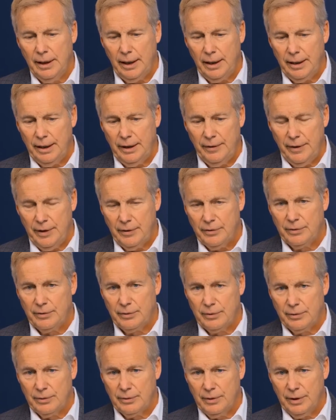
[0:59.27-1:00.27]
in
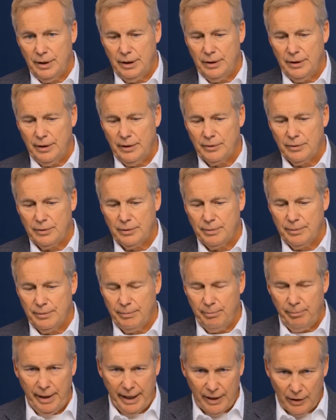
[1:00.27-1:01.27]
this
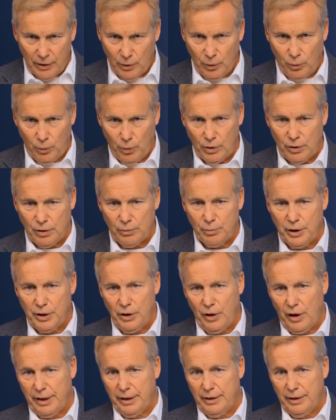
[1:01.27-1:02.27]
medical world
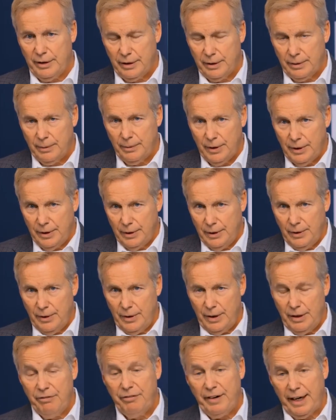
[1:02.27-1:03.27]
regarding the
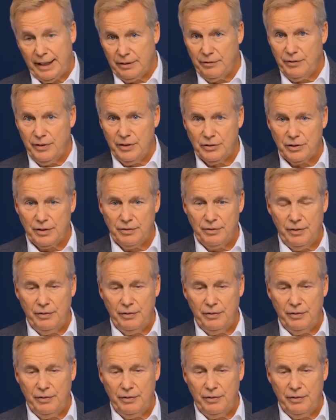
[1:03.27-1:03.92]
effectiveness of the